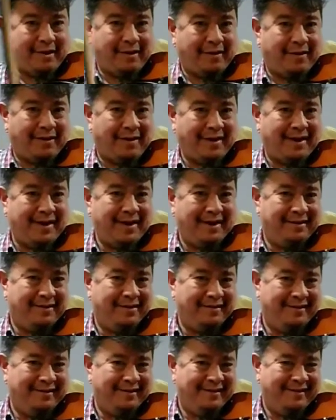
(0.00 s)
right,
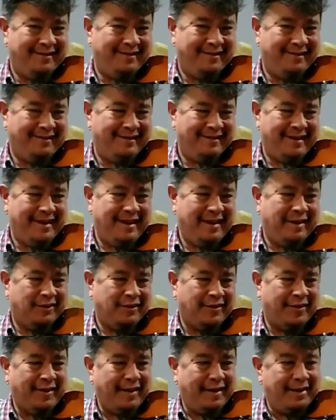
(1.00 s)

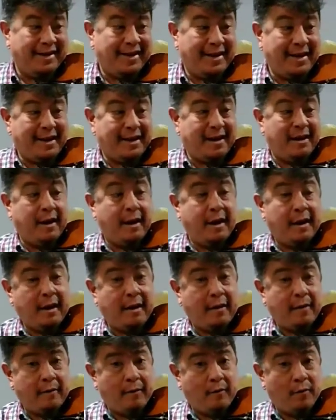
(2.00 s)
try that again.
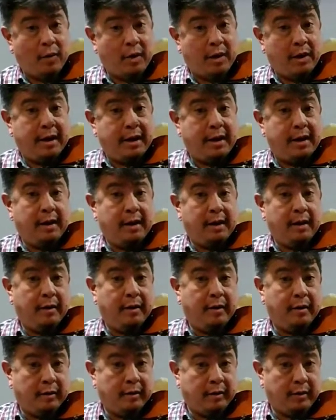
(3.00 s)
1,
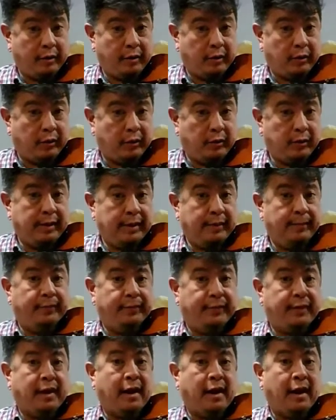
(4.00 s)

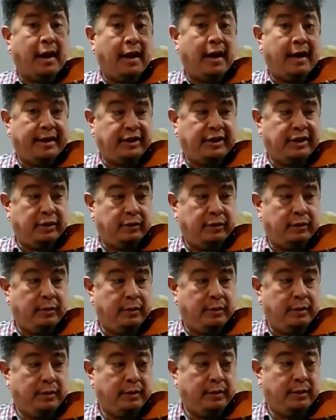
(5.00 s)
high 2,
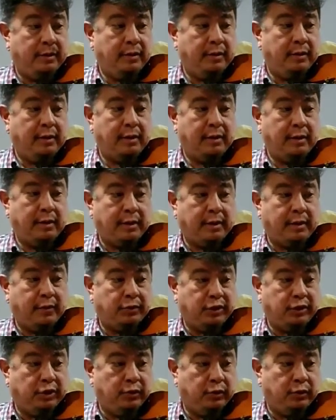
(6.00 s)
low
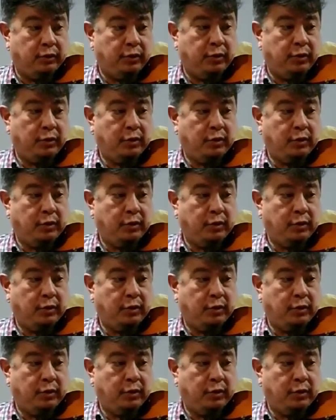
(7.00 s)
2.